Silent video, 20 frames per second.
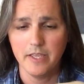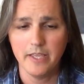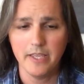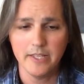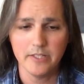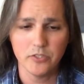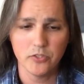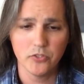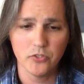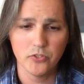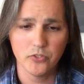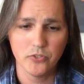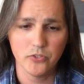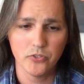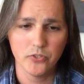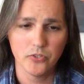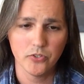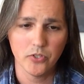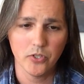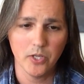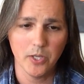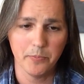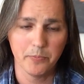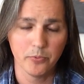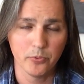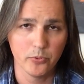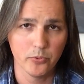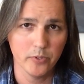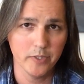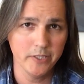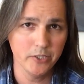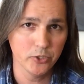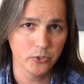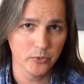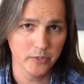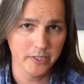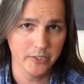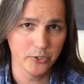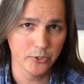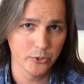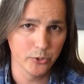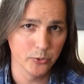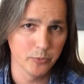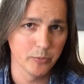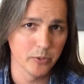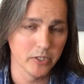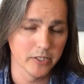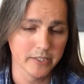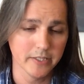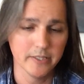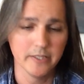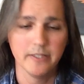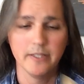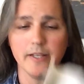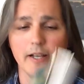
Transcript: It's a pretty traditional book.